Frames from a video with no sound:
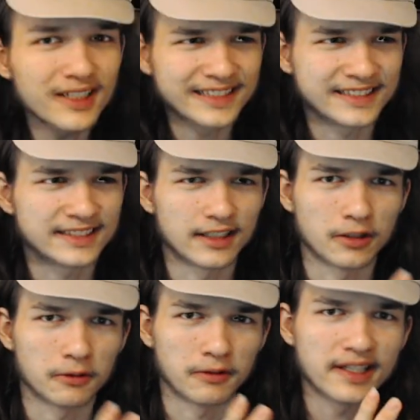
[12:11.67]

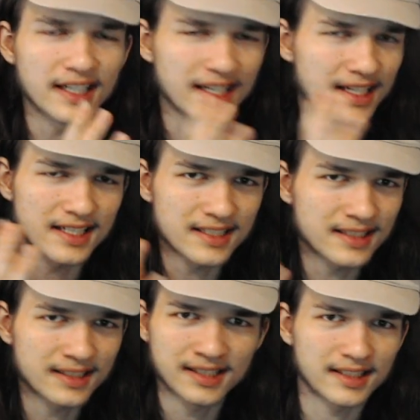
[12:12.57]
stuttery,
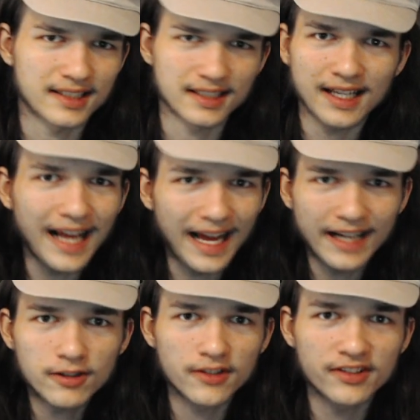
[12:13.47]
and I
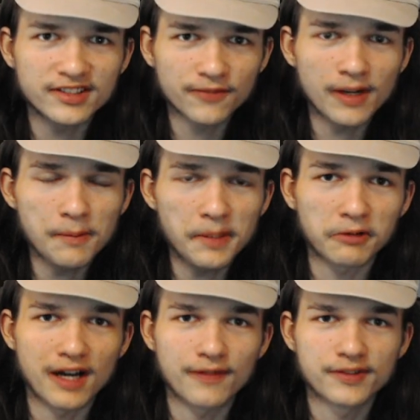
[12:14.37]
don't know, this frame rate
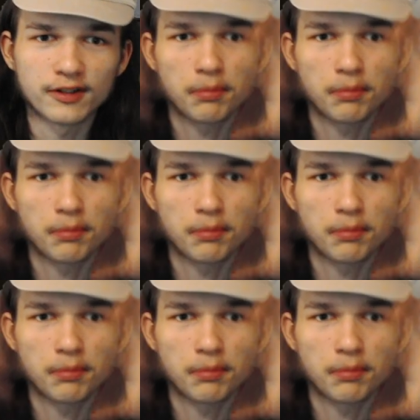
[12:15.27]
graph is going